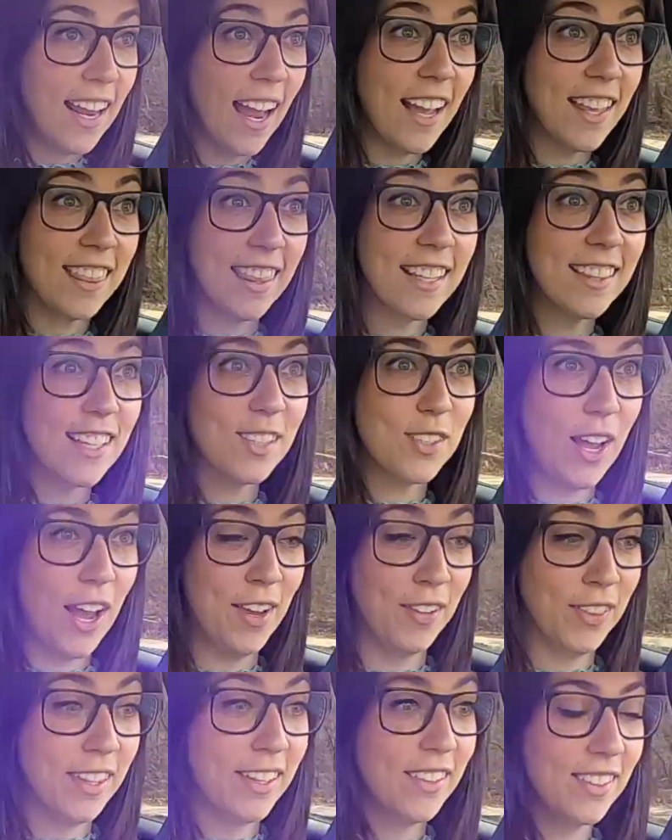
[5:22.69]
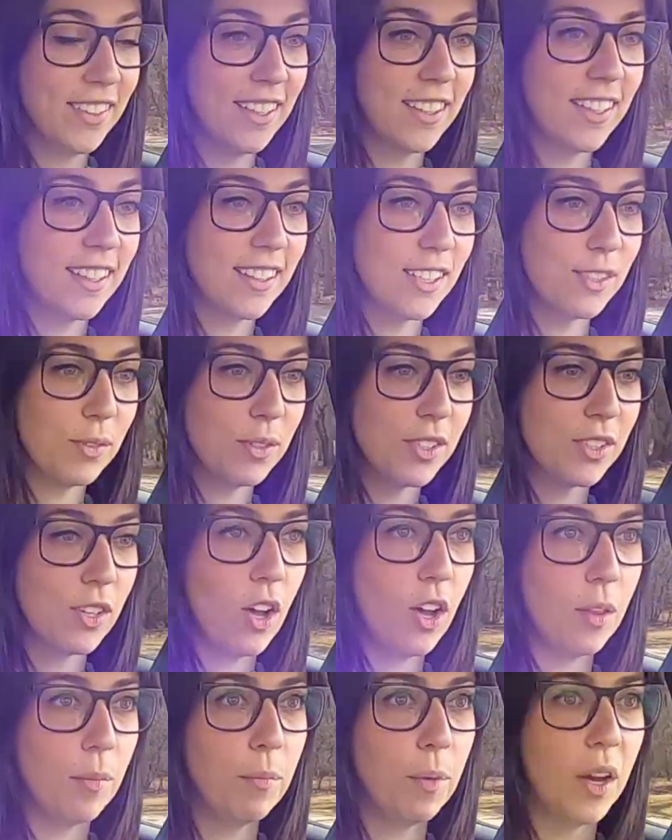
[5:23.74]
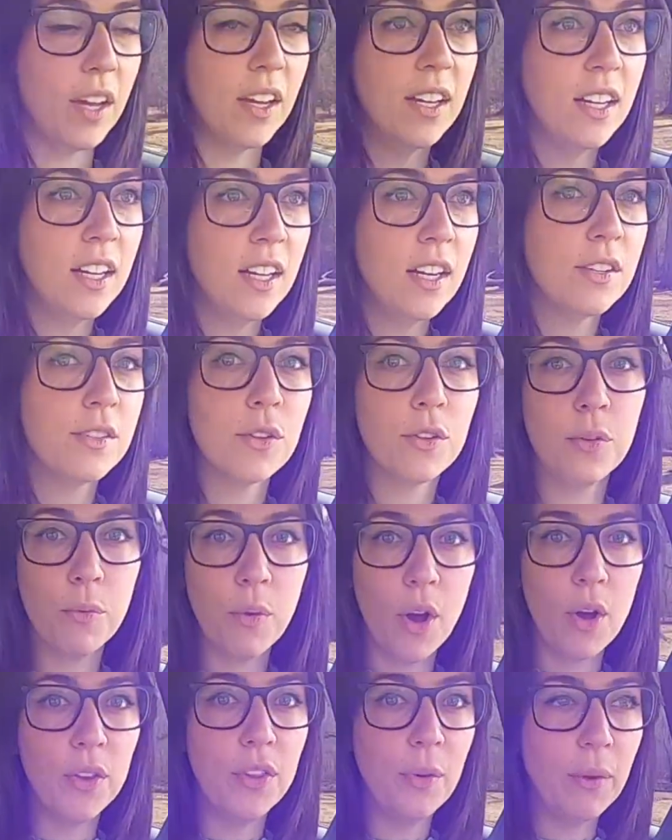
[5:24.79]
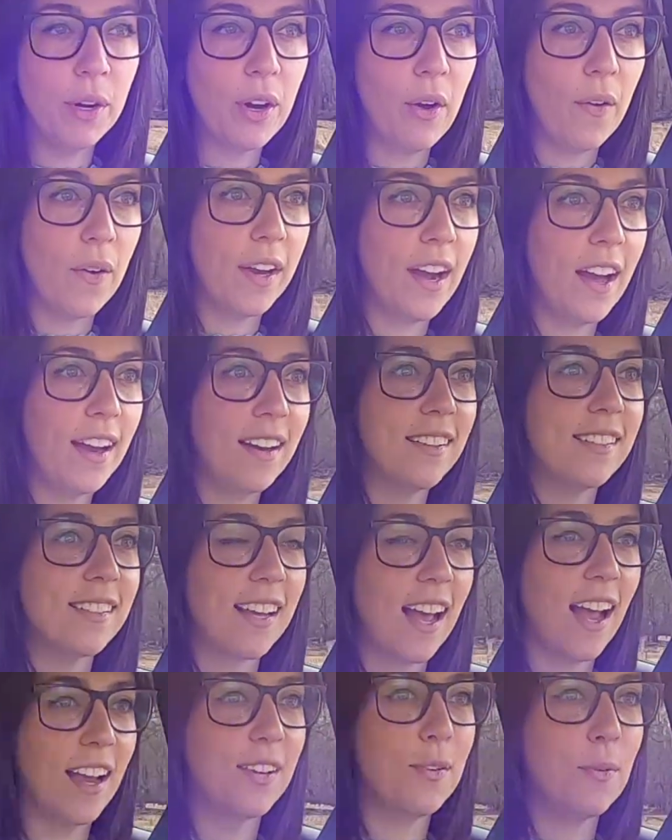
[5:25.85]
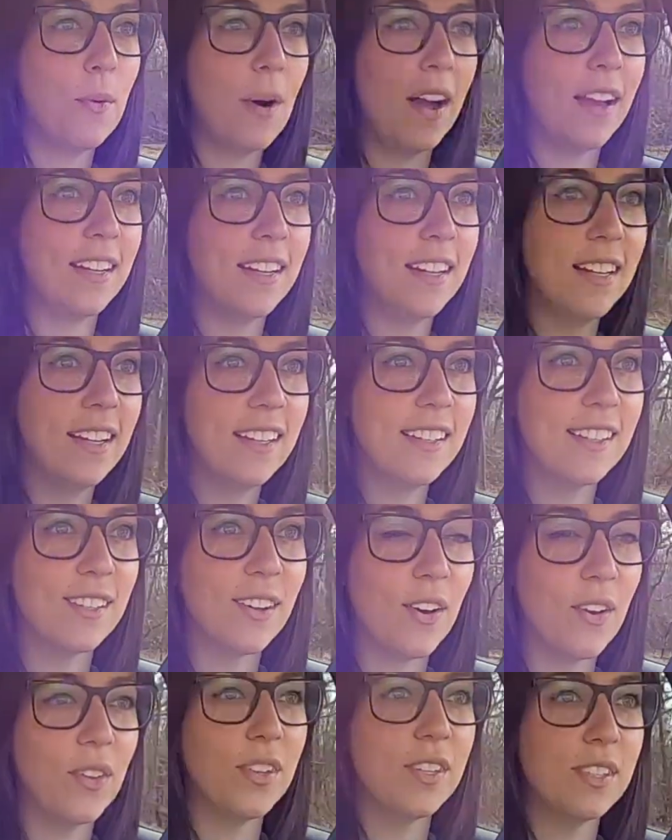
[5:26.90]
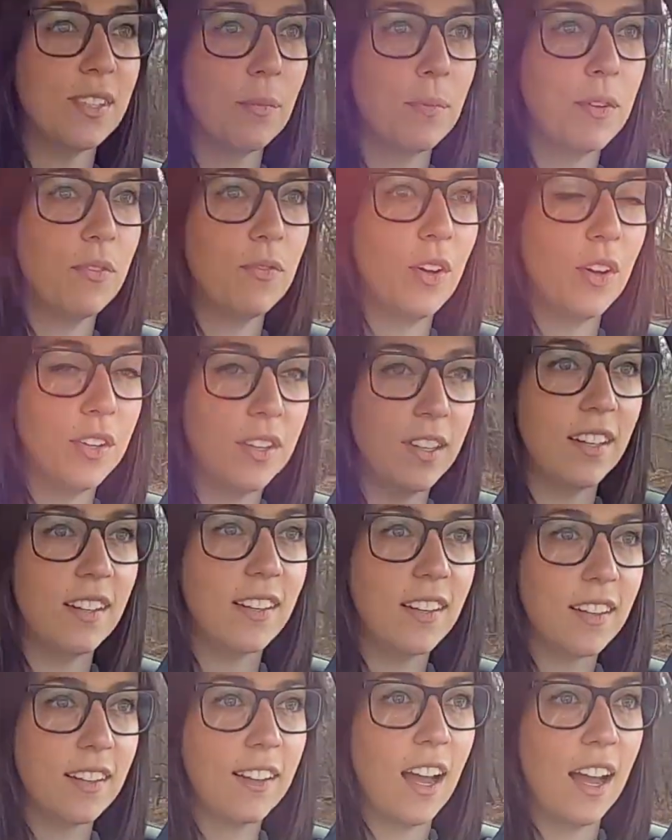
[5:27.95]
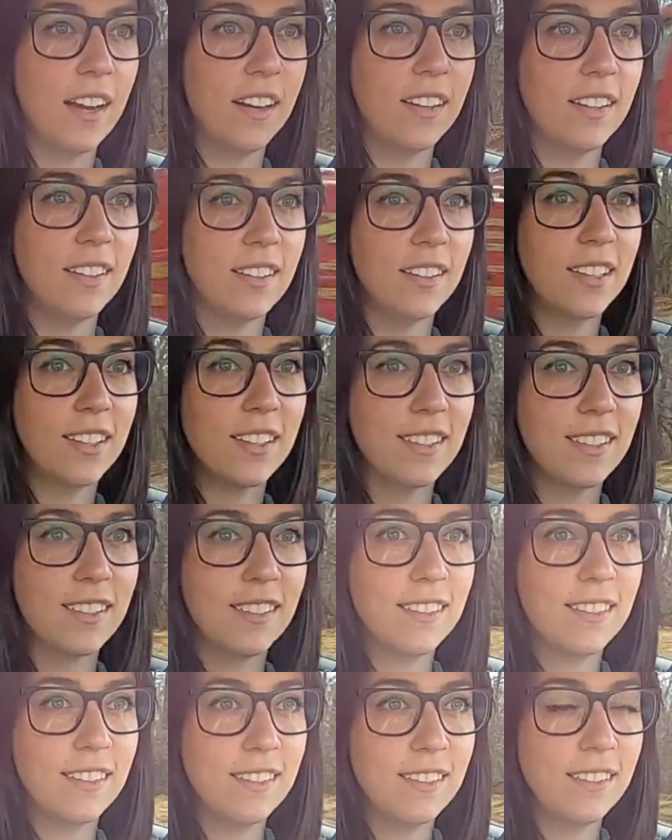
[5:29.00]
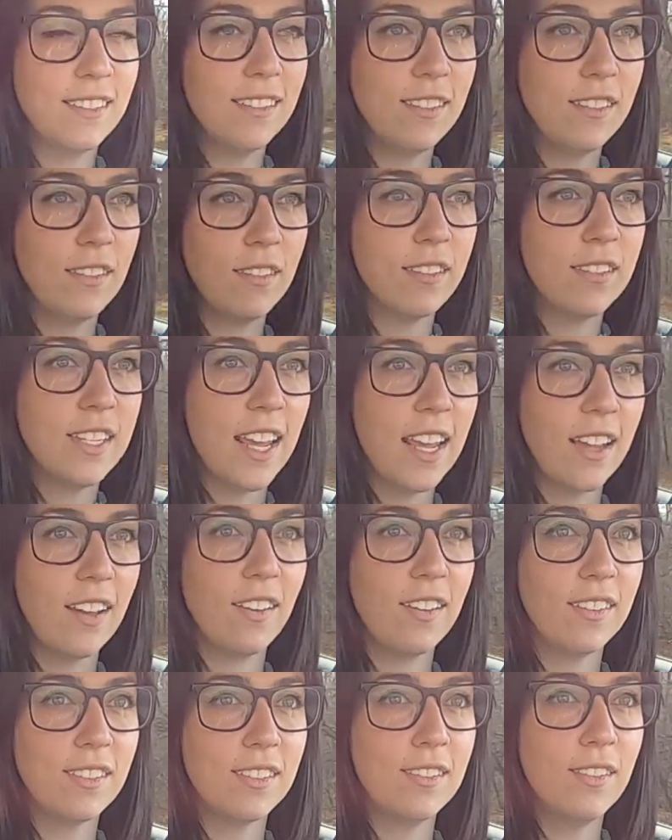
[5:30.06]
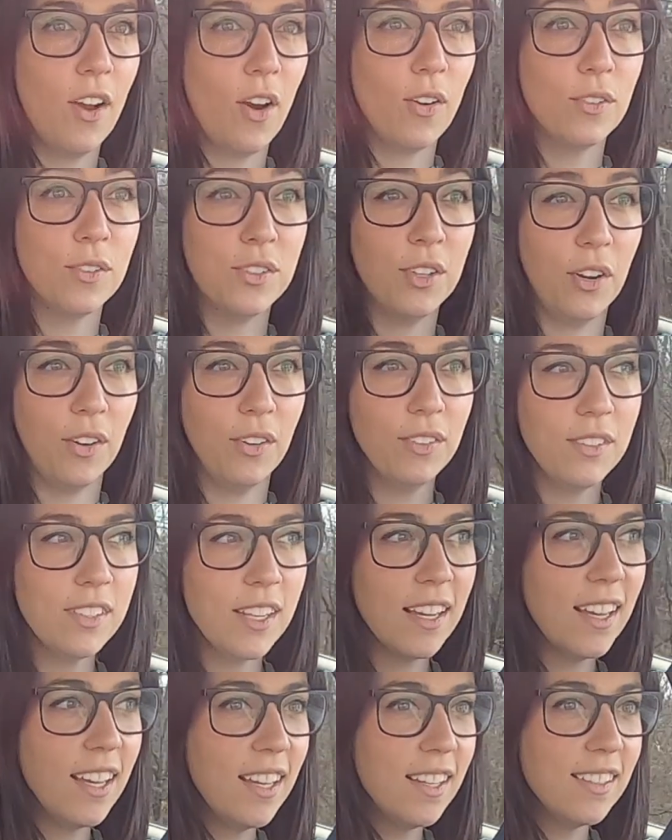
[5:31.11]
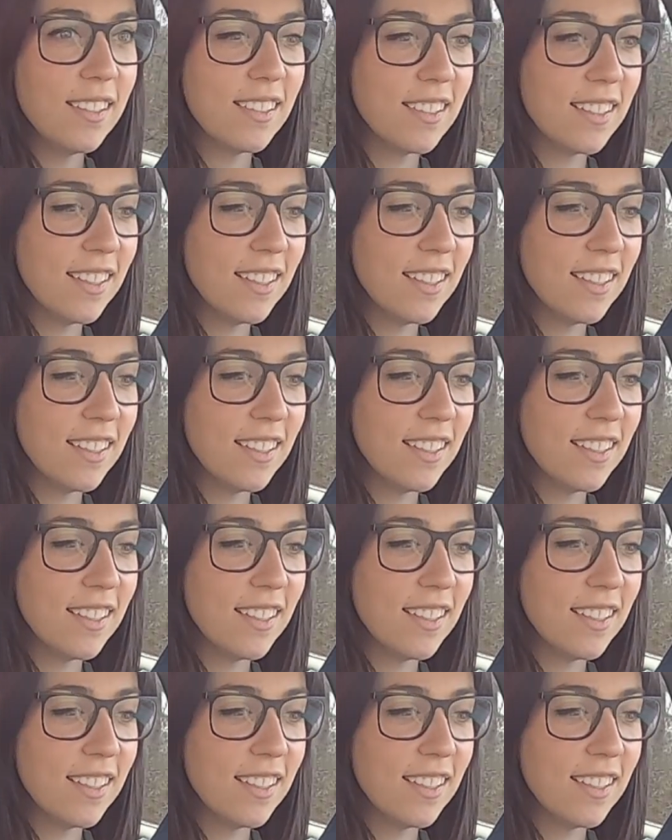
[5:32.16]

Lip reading: Yeah, I literally think that's what it's called. But so the road that we're going on is kind of windy, so this will be fun to kind of take hard turns, I guess.